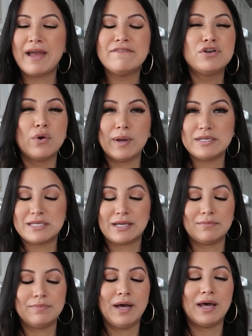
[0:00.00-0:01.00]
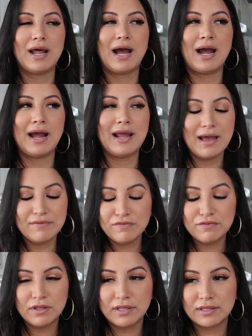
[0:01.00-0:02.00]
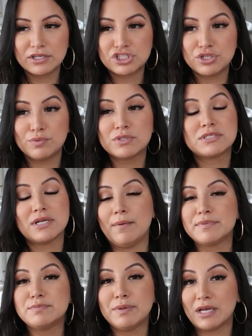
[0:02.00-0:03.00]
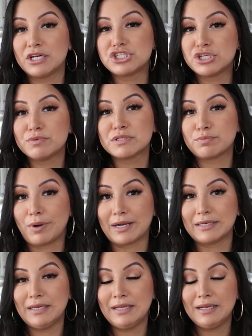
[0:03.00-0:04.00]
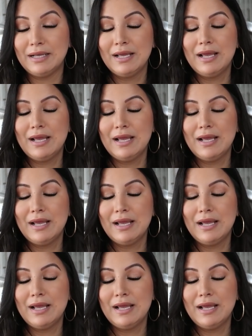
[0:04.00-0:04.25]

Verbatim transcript: I have no idea, but I have a feeling that she was dumped because she was pregnant